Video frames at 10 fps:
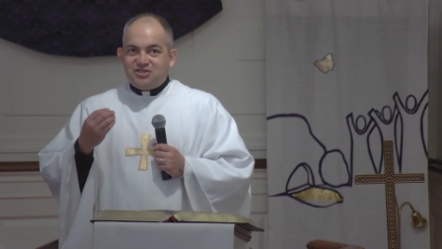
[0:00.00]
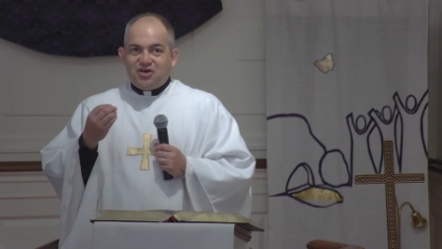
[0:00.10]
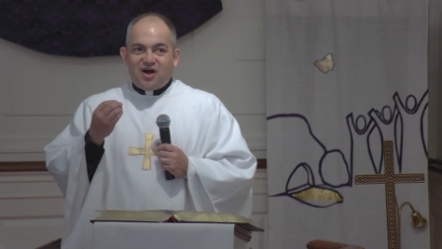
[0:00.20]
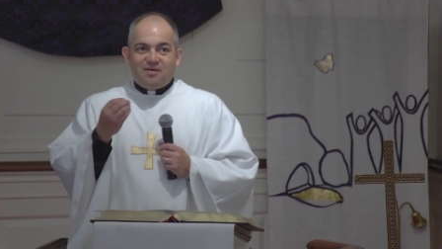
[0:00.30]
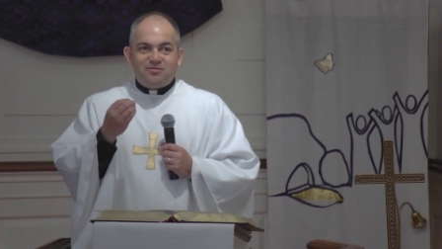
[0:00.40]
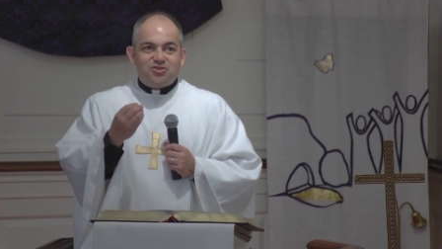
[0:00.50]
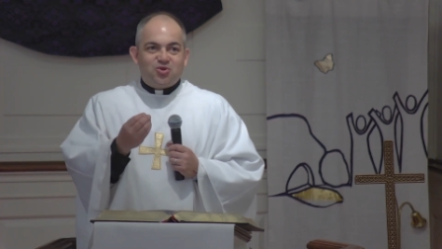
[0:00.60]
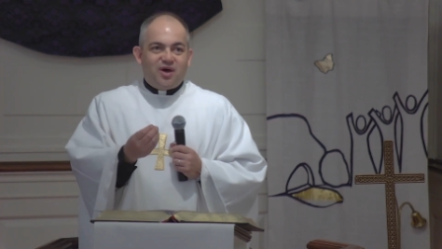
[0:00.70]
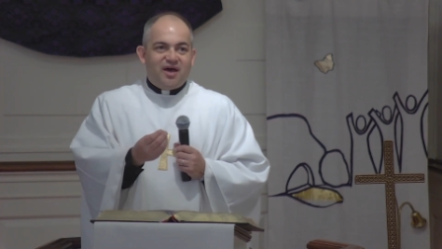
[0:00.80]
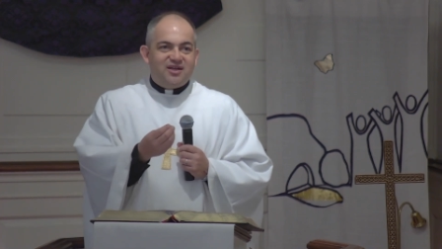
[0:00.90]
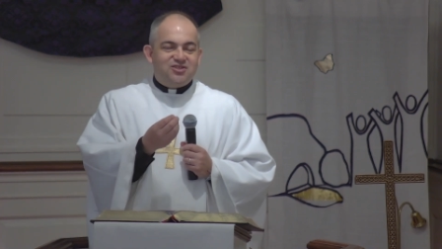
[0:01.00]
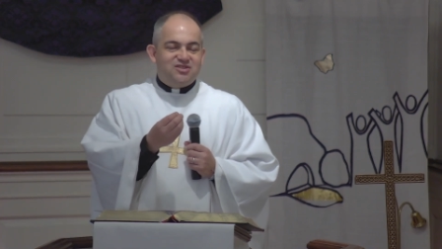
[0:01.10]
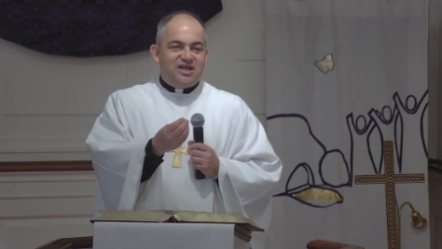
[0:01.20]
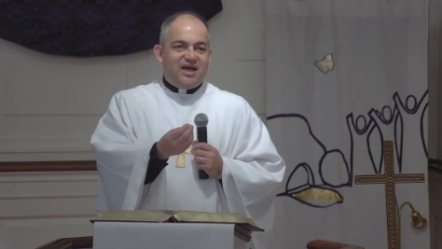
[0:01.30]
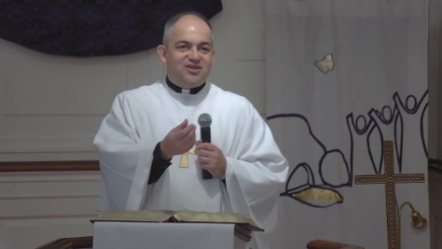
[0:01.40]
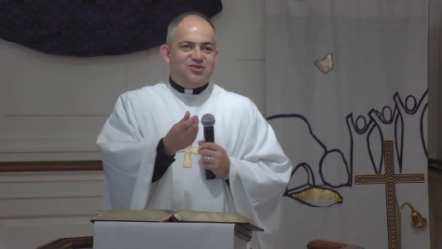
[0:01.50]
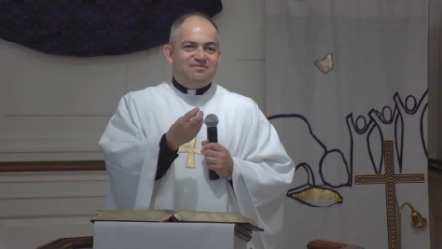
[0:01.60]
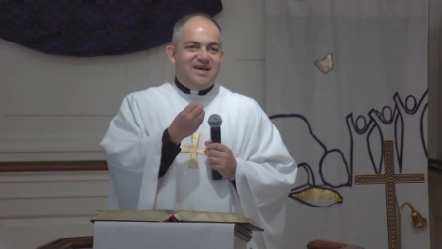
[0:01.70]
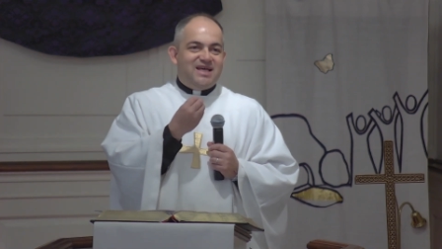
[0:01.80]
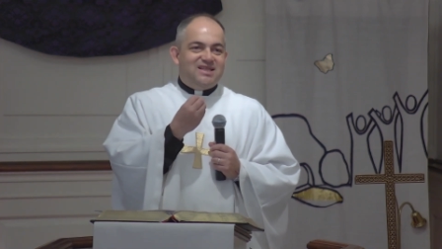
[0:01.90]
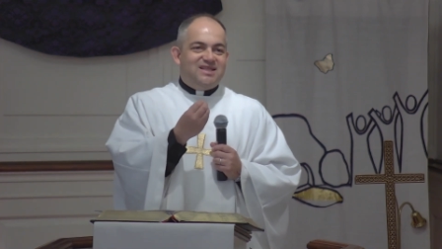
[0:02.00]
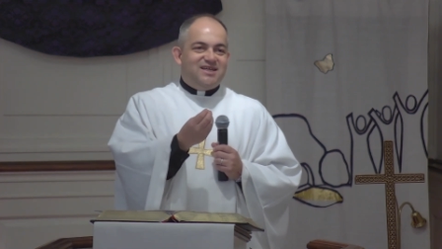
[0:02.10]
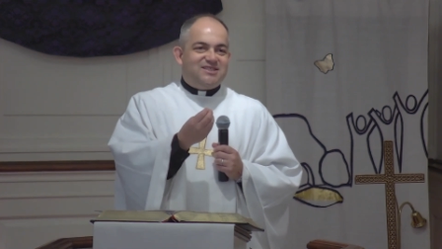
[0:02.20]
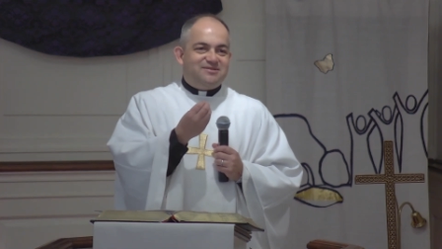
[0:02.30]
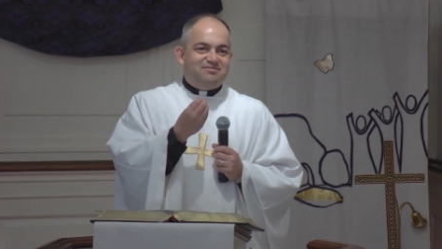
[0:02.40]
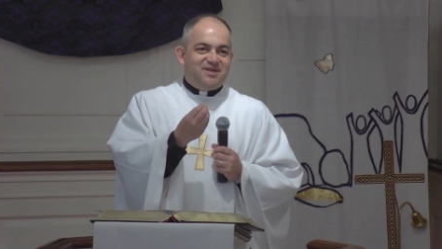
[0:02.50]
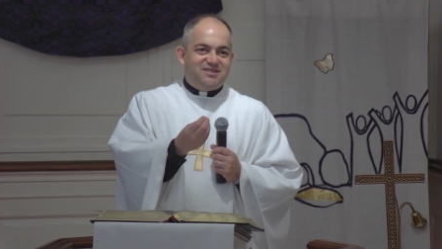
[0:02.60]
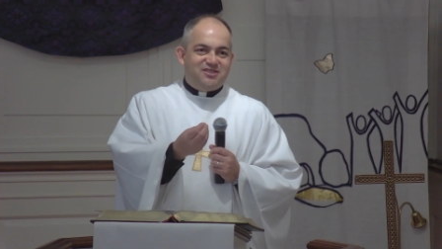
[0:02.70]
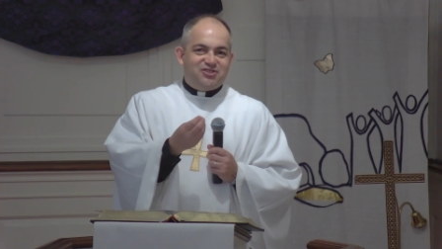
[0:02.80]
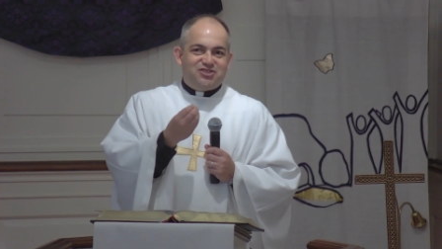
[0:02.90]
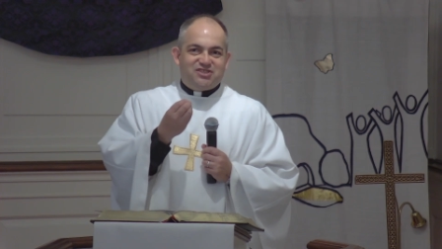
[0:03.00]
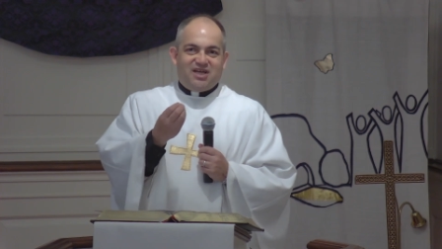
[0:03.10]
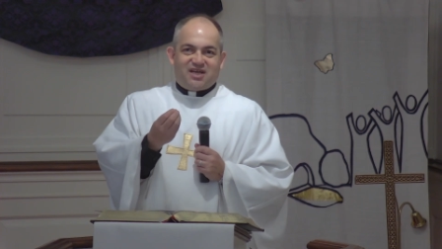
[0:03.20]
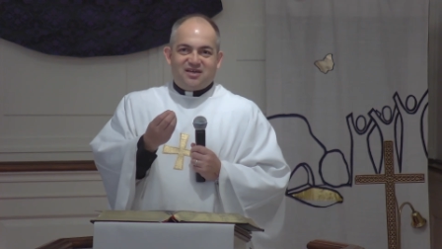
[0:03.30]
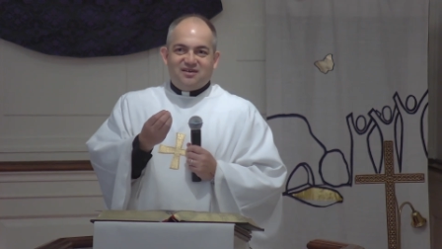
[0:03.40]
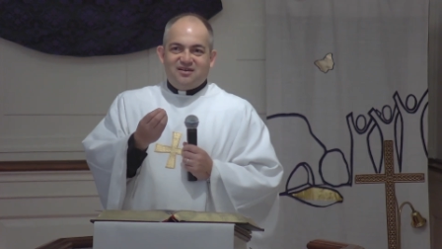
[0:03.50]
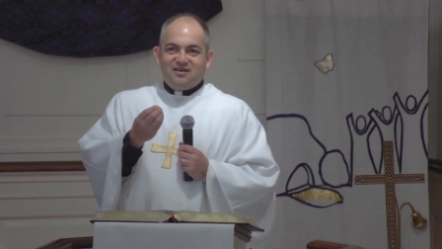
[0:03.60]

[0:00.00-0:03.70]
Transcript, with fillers: So I'm trying today to make this message stick.